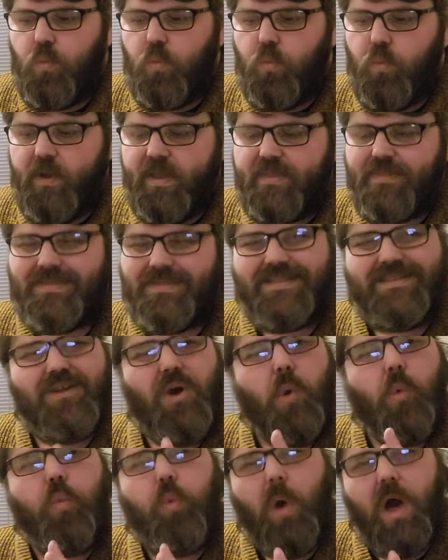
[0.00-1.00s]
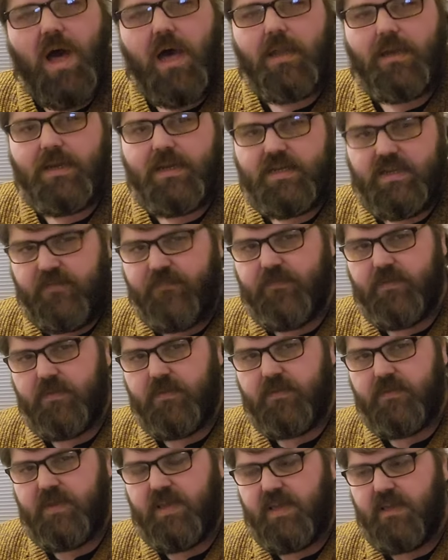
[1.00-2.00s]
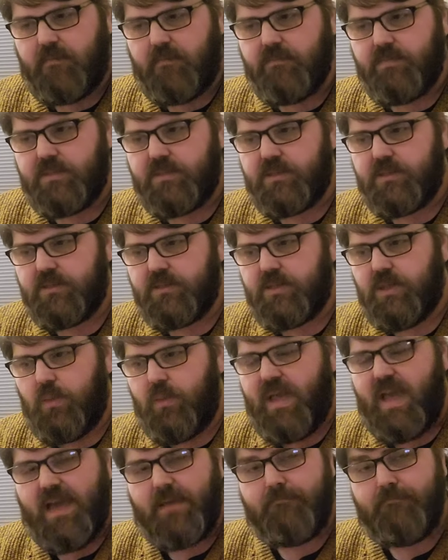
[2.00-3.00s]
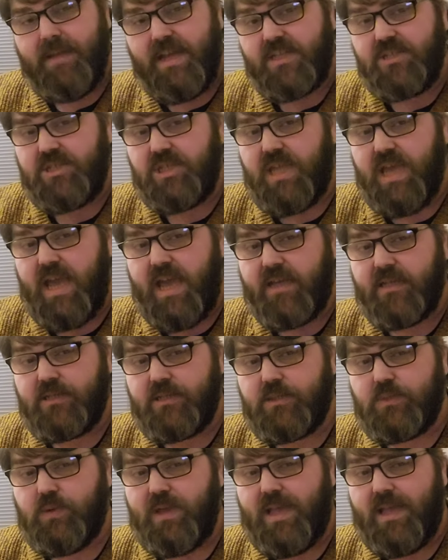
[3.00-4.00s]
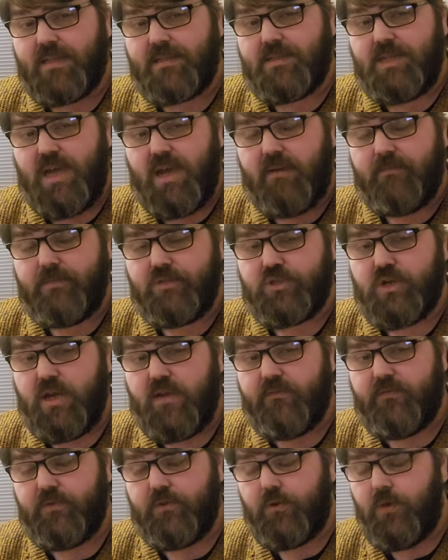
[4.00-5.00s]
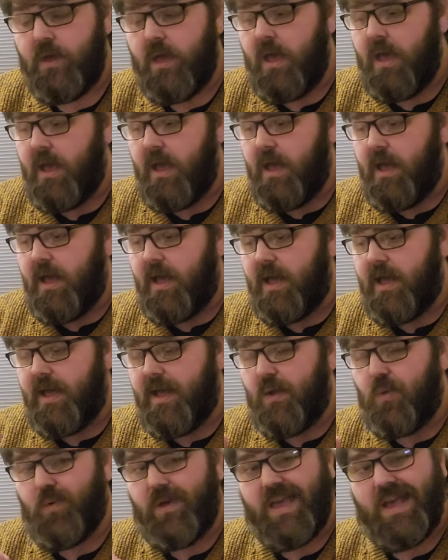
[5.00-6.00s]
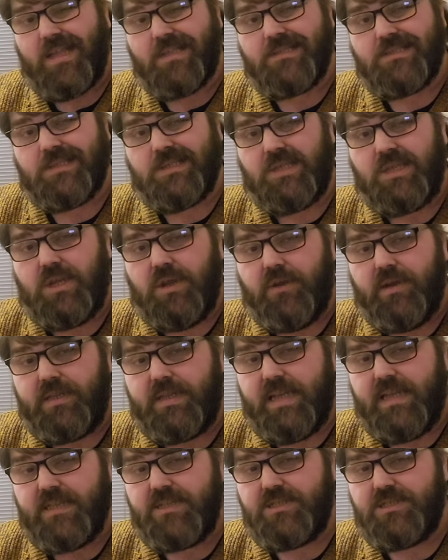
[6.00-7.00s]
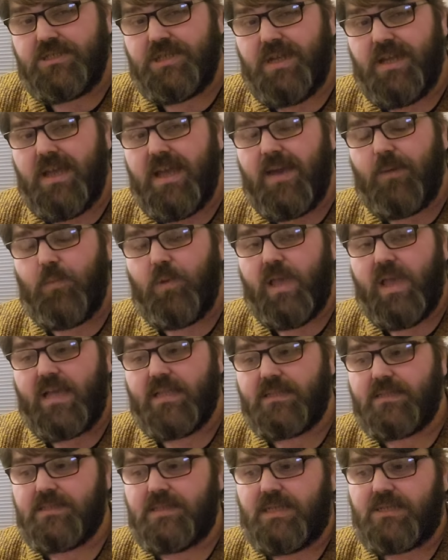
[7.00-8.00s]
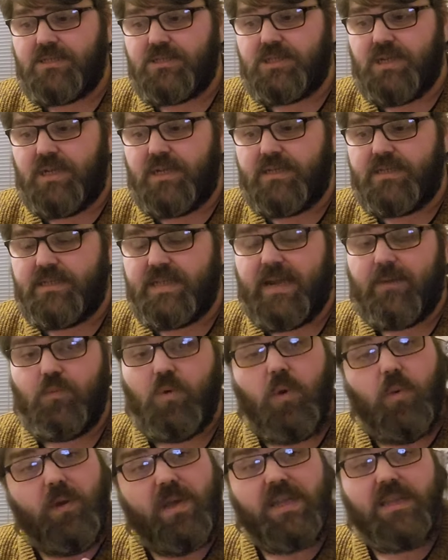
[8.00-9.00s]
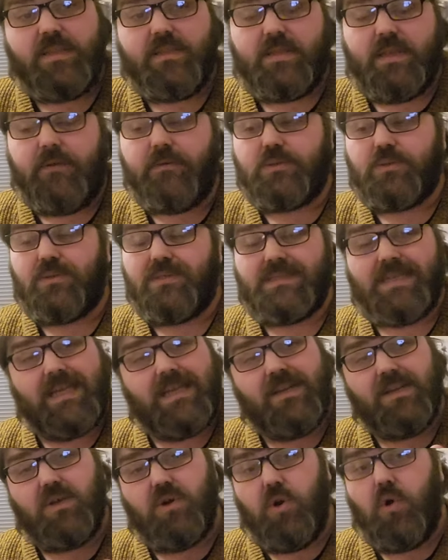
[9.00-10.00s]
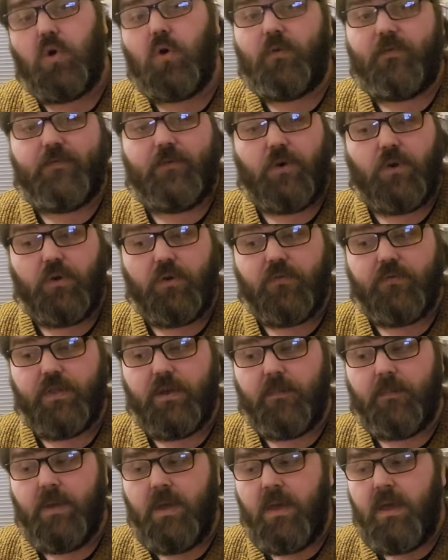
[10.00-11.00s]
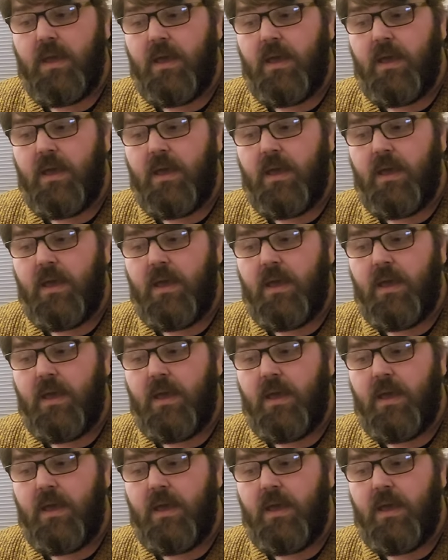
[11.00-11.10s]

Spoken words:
with not wildly different themes. So we had Magic House, we had Time Travel, we had Sakura Densya, and we had Sunshine Town. What we're going to do is we're going to take a look at all four of them,